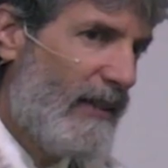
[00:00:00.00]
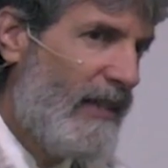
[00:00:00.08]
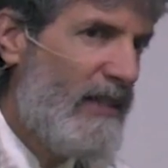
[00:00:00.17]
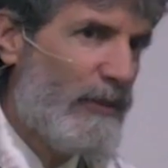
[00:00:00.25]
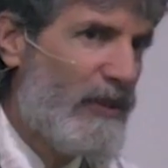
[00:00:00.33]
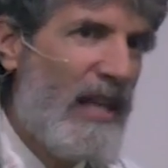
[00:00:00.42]

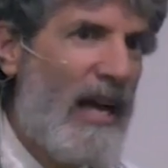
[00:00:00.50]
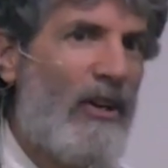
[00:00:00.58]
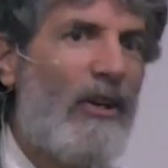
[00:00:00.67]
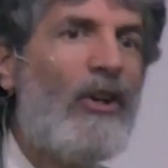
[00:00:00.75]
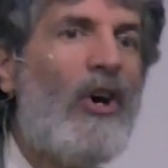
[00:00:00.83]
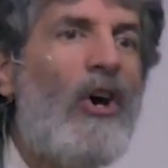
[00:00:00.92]
Egypt's not
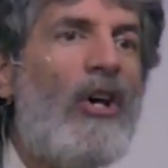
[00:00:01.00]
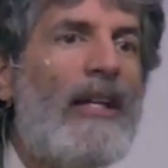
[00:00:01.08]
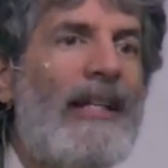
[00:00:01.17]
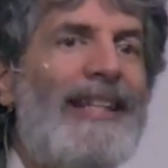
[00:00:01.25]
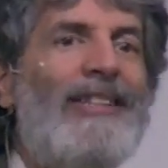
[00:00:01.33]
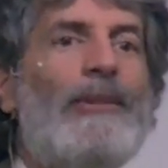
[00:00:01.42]
our
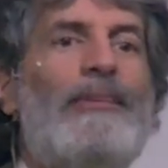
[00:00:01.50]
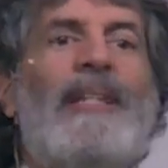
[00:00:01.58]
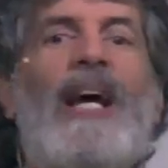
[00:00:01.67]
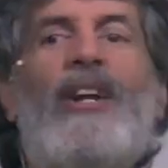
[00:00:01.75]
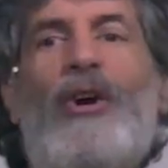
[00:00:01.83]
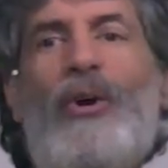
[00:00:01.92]
calling, Egypt's
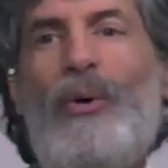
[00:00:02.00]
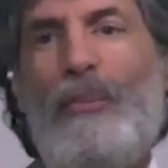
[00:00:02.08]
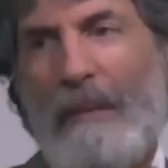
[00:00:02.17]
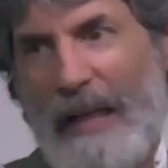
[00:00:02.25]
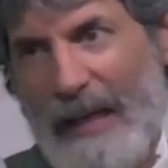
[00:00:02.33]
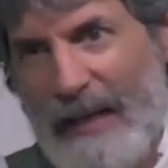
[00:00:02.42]
not our
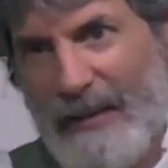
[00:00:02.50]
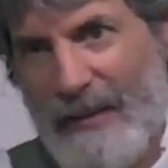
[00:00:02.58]
homeland.